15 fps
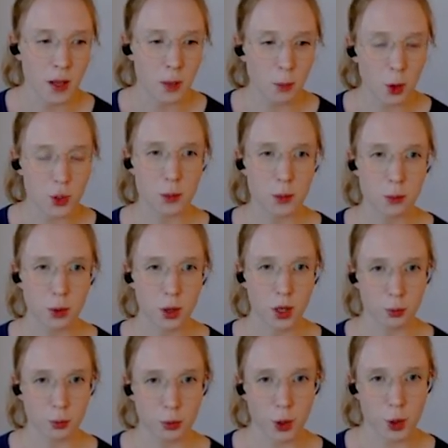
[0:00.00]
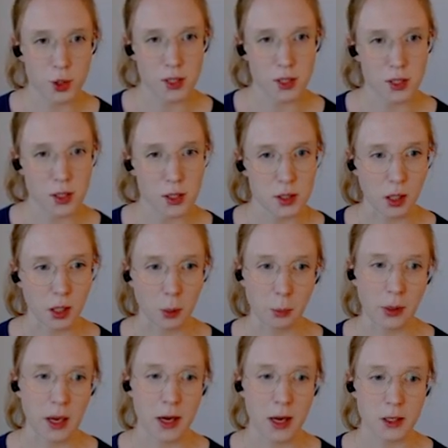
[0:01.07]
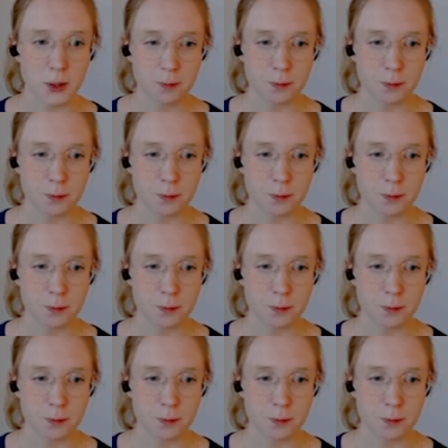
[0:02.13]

most important processes in a plant.